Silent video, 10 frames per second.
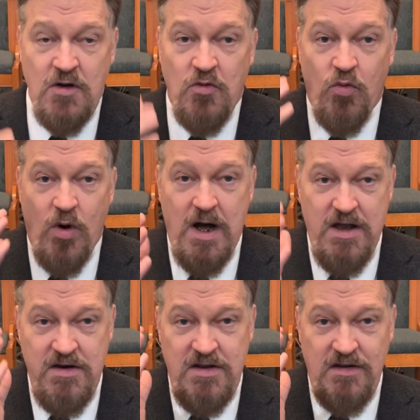
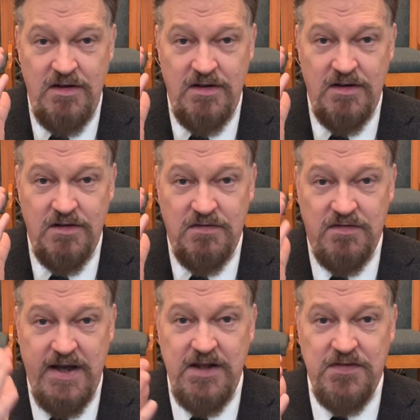One
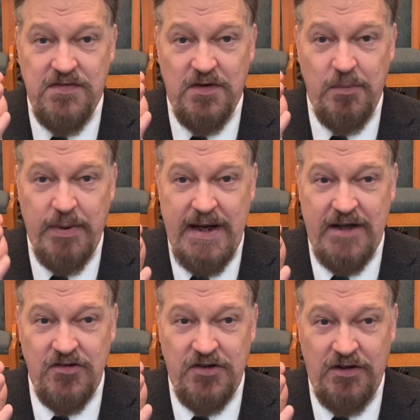faithful
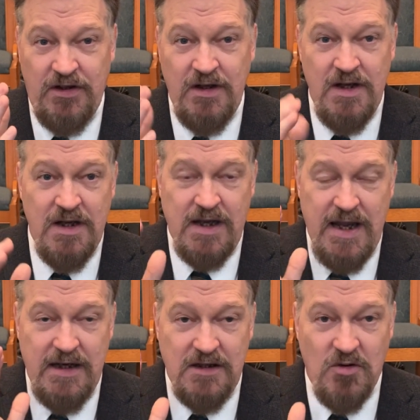pastor
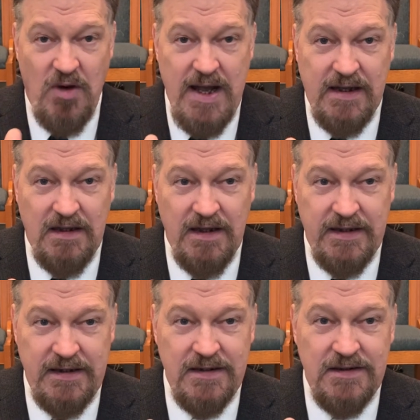can
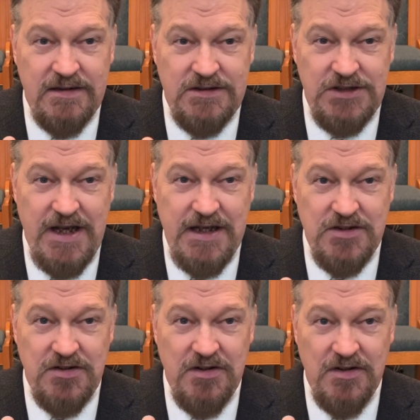quietly
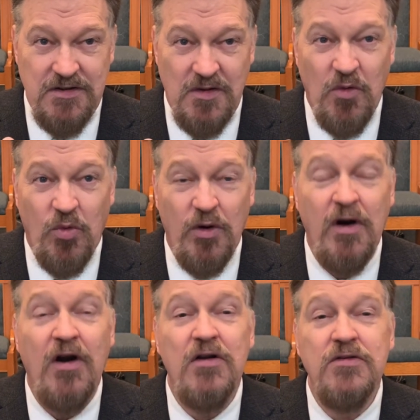change the
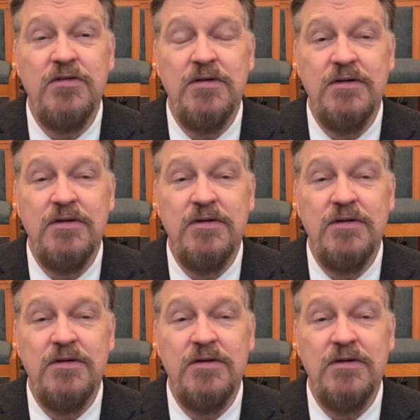world.